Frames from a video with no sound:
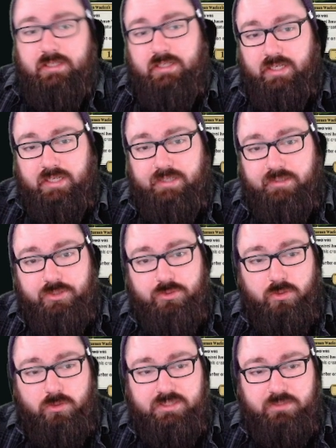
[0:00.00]
and
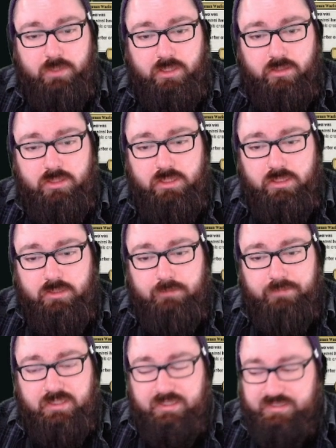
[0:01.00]
Control as well,
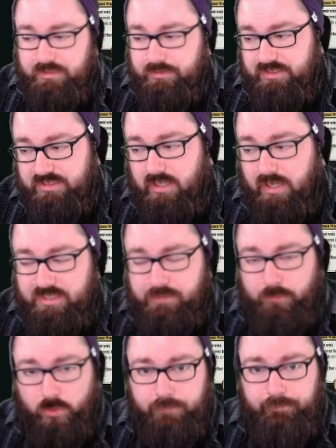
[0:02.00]
because it'll just cost more.